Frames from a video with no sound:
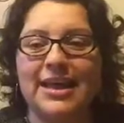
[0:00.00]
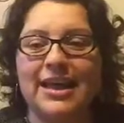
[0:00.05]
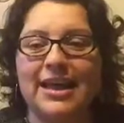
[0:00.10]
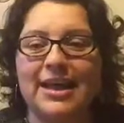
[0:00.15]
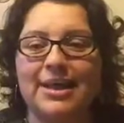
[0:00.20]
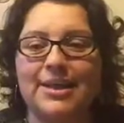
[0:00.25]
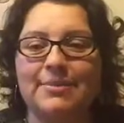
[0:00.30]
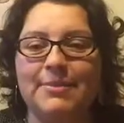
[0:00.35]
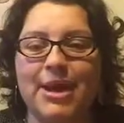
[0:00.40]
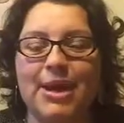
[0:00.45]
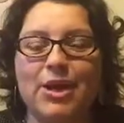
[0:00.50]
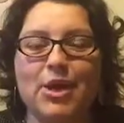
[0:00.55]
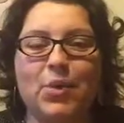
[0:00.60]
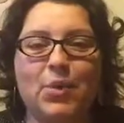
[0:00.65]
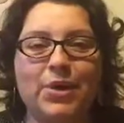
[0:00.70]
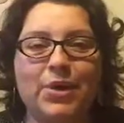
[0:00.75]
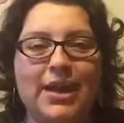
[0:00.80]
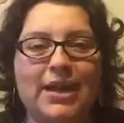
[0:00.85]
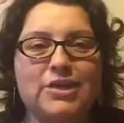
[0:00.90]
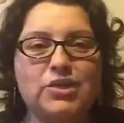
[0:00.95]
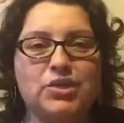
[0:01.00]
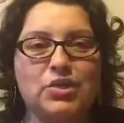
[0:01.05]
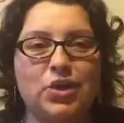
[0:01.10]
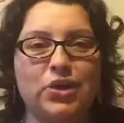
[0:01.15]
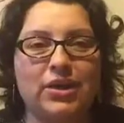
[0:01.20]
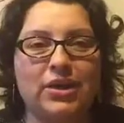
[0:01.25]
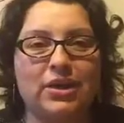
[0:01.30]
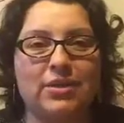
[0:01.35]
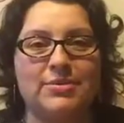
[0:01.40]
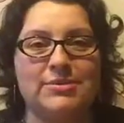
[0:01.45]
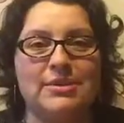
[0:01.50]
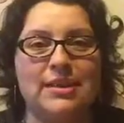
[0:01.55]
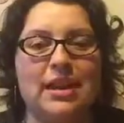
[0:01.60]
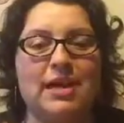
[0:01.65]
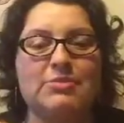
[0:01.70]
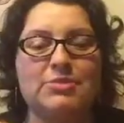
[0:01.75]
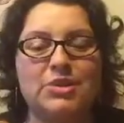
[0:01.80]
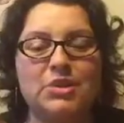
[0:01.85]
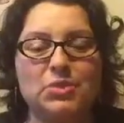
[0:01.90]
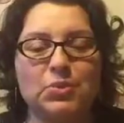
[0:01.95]
I know when I started, it was like,
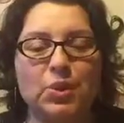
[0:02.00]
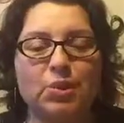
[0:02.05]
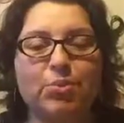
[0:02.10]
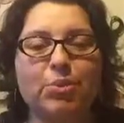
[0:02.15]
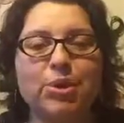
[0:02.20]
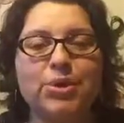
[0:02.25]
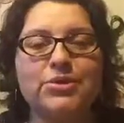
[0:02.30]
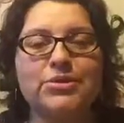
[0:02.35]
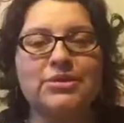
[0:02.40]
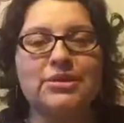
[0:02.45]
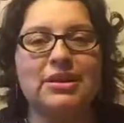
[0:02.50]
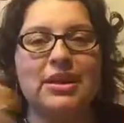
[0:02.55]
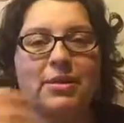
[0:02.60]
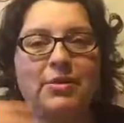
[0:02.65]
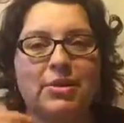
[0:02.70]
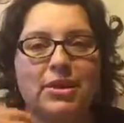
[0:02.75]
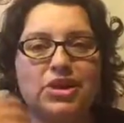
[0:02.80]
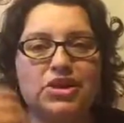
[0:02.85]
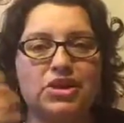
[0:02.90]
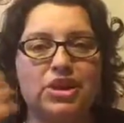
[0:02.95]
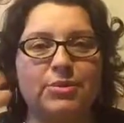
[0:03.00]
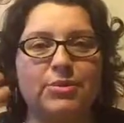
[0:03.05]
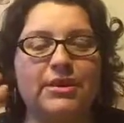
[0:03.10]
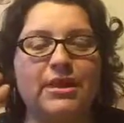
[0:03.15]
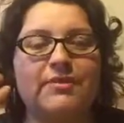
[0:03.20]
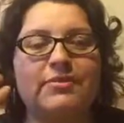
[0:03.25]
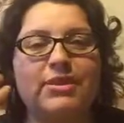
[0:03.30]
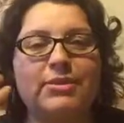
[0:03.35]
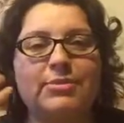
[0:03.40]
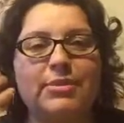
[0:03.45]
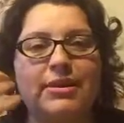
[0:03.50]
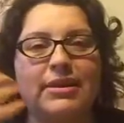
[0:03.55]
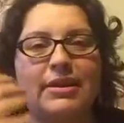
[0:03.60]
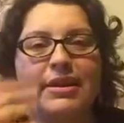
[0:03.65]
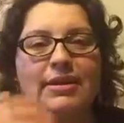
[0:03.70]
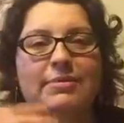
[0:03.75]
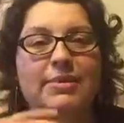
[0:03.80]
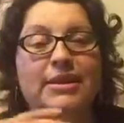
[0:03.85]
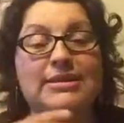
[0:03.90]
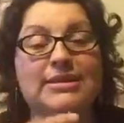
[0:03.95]
I'm just one person. I want to share with everybody.
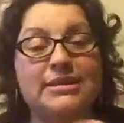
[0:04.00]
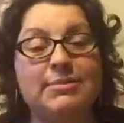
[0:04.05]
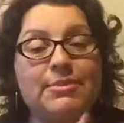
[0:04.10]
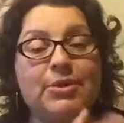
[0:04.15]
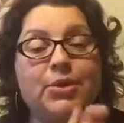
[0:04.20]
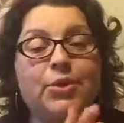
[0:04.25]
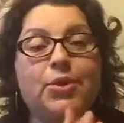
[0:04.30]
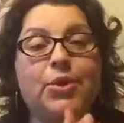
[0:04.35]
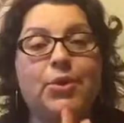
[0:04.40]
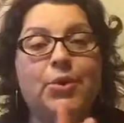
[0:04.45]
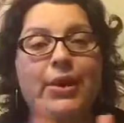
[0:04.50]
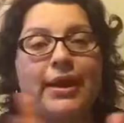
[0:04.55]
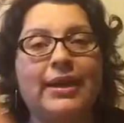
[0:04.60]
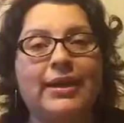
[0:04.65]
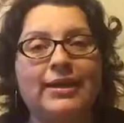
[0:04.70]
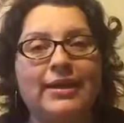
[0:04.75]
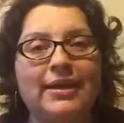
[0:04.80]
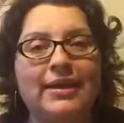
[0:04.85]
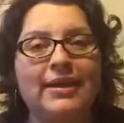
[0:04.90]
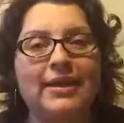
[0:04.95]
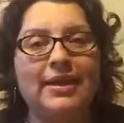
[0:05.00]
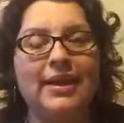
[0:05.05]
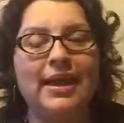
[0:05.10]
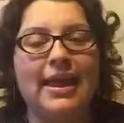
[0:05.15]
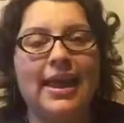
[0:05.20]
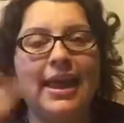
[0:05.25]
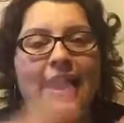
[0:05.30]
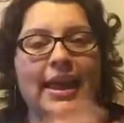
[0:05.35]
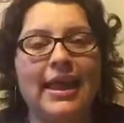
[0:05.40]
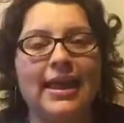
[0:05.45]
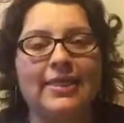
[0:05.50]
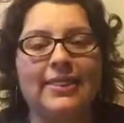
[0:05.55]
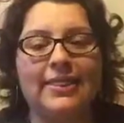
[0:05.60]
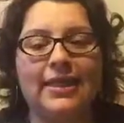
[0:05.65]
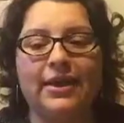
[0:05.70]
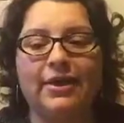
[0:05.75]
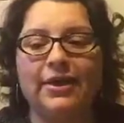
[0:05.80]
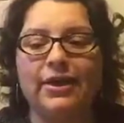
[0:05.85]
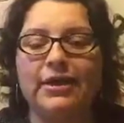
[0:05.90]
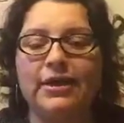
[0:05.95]
And my team grew quickly, and
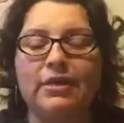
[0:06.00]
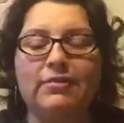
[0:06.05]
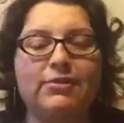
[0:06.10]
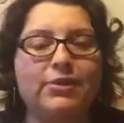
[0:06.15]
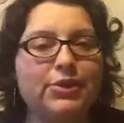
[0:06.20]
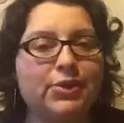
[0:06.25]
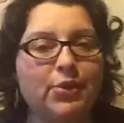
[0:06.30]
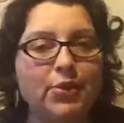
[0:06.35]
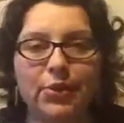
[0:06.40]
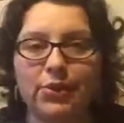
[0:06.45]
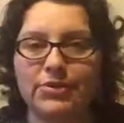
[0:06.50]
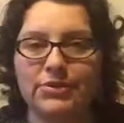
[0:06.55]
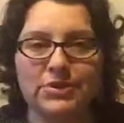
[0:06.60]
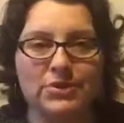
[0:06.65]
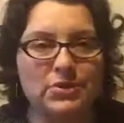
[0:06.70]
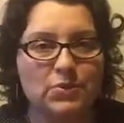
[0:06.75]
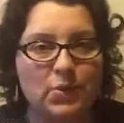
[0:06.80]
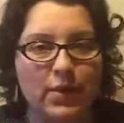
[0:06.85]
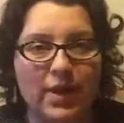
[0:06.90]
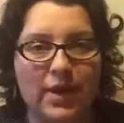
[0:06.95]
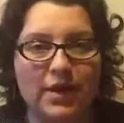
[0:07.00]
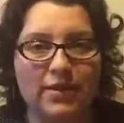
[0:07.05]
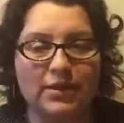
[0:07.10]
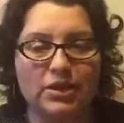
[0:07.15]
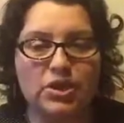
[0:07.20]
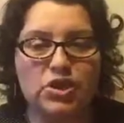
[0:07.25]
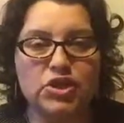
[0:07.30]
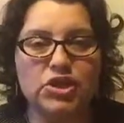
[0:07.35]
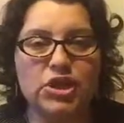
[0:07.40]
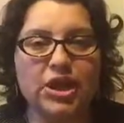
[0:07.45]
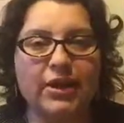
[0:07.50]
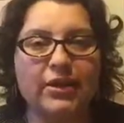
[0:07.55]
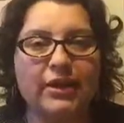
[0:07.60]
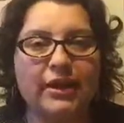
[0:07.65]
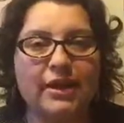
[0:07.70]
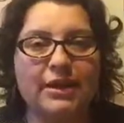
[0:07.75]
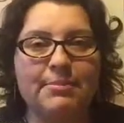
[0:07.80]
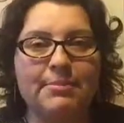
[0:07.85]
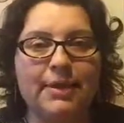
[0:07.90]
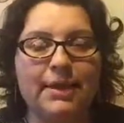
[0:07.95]
they're in love with the oils as well and
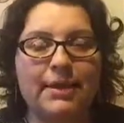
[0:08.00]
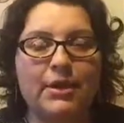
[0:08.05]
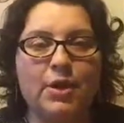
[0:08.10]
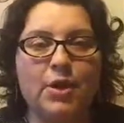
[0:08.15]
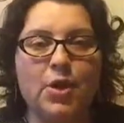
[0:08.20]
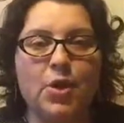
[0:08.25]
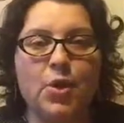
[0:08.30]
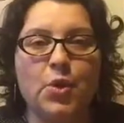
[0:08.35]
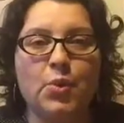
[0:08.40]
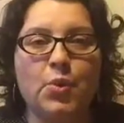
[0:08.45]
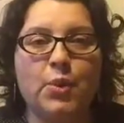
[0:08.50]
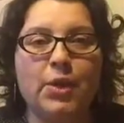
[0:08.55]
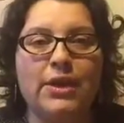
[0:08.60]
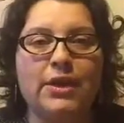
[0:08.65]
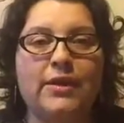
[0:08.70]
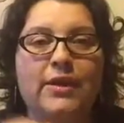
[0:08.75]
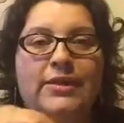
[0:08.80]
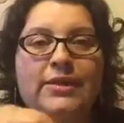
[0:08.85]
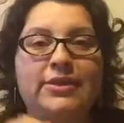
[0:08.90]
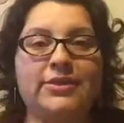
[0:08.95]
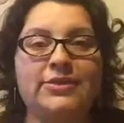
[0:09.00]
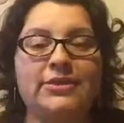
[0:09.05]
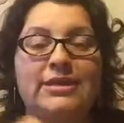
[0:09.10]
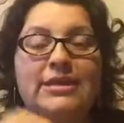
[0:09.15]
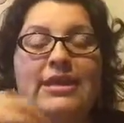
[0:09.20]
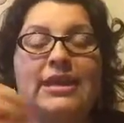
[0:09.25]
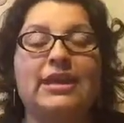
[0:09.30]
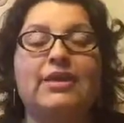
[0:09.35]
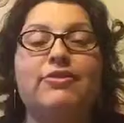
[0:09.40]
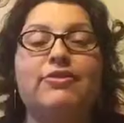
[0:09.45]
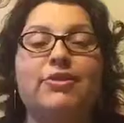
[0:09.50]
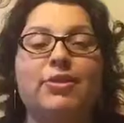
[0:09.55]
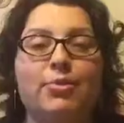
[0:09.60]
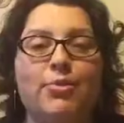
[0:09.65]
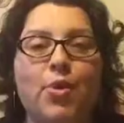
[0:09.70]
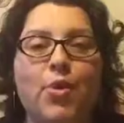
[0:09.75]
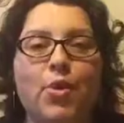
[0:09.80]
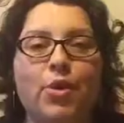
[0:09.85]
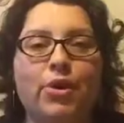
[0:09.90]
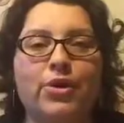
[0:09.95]
sharing. But we know that there's a need for
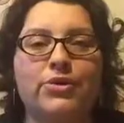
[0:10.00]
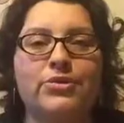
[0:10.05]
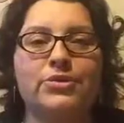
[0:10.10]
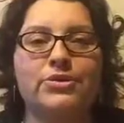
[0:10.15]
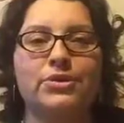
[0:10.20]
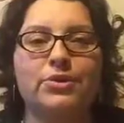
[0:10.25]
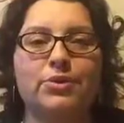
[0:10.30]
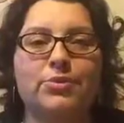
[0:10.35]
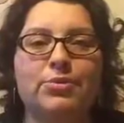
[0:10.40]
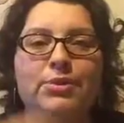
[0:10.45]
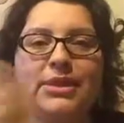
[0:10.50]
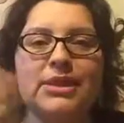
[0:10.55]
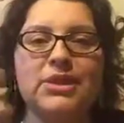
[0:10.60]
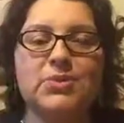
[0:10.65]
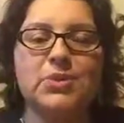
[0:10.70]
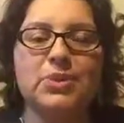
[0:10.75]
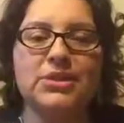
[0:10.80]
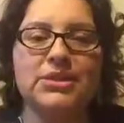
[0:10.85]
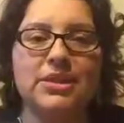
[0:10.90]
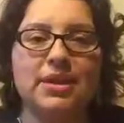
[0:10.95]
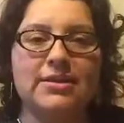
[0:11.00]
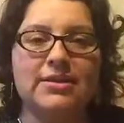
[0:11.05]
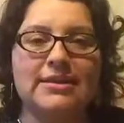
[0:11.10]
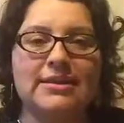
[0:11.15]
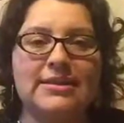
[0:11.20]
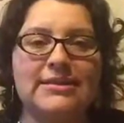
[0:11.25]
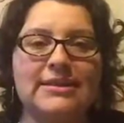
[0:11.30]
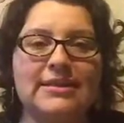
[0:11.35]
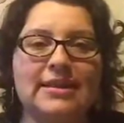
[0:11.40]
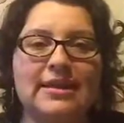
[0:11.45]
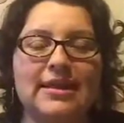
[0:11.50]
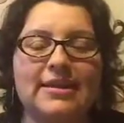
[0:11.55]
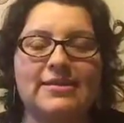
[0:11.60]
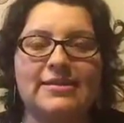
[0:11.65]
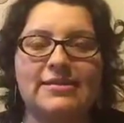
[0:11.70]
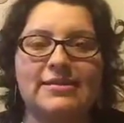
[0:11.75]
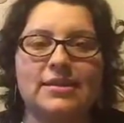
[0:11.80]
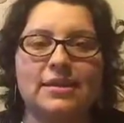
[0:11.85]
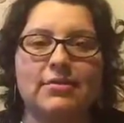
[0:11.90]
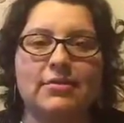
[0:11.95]
more. So please reach out to us and let
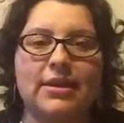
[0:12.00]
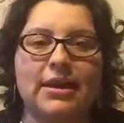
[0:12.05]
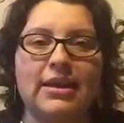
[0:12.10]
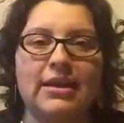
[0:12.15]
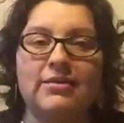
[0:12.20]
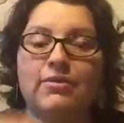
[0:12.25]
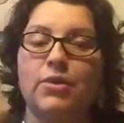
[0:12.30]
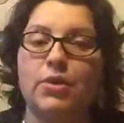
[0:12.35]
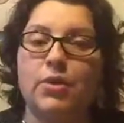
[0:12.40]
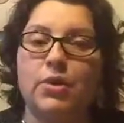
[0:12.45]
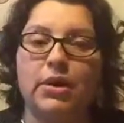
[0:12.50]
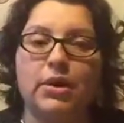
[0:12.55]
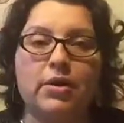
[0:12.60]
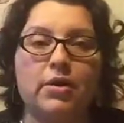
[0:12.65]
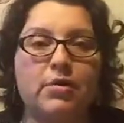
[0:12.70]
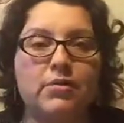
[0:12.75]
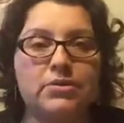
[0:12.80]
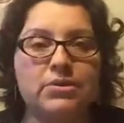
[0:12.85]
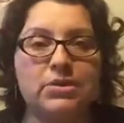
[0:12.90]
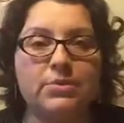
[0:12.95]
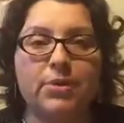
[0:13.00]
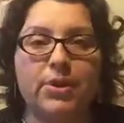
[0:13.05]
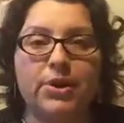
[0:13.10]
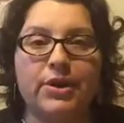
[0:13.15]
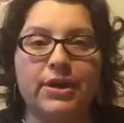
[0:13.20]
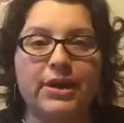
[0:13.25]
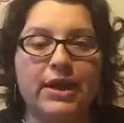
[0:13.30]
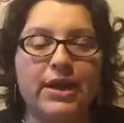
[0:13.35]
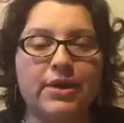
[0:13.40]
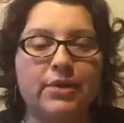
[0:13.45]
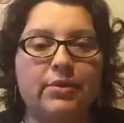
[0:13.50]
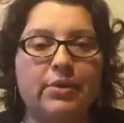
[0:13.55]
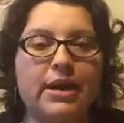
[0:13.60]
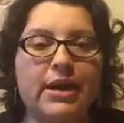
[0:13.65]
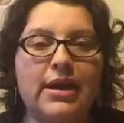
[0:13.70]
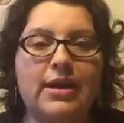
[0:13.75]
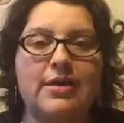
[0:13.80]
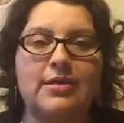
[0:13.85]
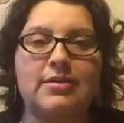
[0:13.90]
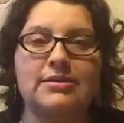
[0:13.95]
us know. Again, if you want to host a party at your
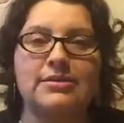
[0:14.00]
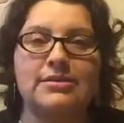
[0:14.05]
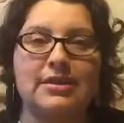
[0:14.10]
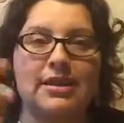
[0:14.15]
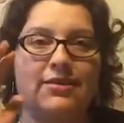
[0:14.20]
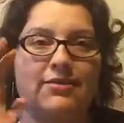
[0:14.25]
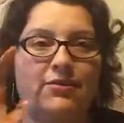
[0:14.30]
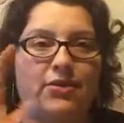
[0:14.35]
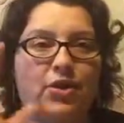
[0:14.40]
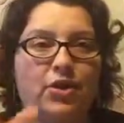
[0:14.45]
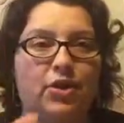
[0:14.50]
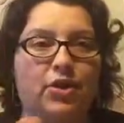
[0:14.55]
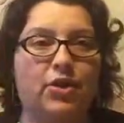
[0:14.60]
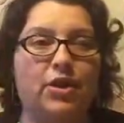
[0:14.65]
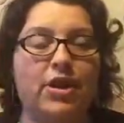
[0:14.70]
house, if you're,